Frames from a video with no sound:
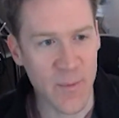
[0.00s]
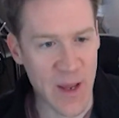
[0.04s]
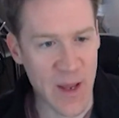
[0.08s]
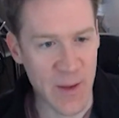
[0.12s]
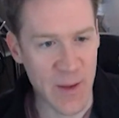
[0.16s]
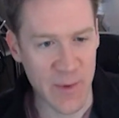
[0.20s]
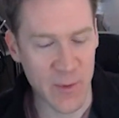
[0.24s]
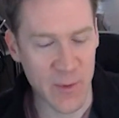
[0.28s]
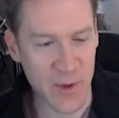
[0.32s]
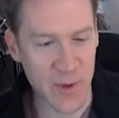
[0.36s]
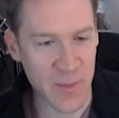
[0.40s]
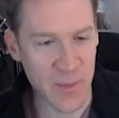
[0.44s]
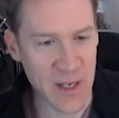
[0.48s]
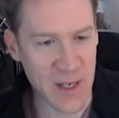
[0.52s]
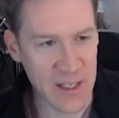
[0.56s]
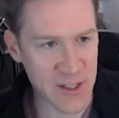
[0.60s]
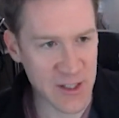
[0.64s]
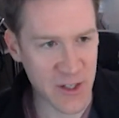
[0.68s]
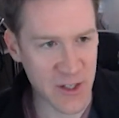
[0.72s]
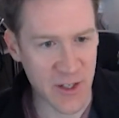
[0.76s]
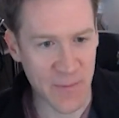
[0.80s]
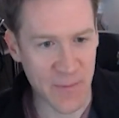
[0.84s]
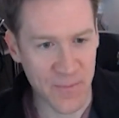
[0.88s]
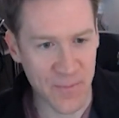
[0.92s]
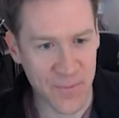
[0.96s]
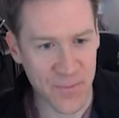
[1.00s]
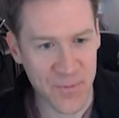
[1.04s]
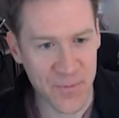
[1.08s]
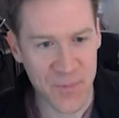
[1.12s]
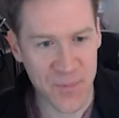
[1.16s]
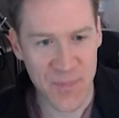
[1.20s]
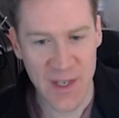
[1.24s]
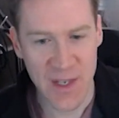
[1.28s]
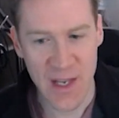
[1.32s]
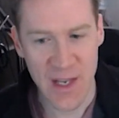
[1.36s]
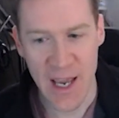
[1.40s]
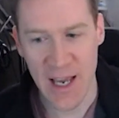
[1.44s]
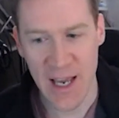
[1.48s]
um, maybe it wouldn't be as
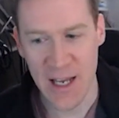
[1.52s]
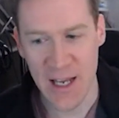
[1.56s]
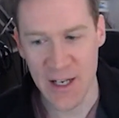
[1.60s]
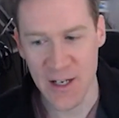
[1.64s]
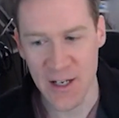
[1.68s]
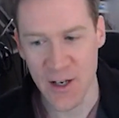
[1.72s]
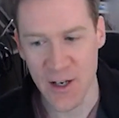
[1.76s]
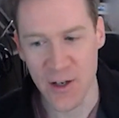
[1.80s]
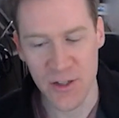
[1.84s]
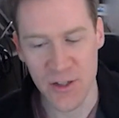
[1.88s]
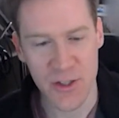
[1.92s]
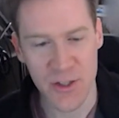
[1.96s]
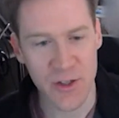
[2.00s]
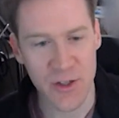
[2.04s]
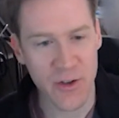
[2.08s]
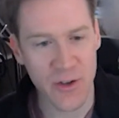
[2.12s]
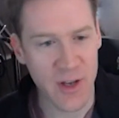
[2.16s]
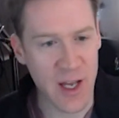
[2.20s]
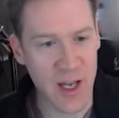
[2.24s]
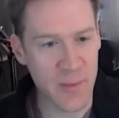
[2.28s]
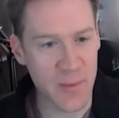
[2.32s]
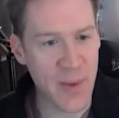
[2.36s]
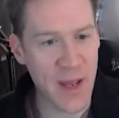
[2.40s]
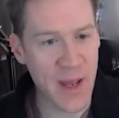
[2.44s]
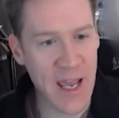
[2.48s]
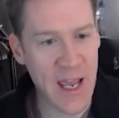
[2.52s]
good. And also,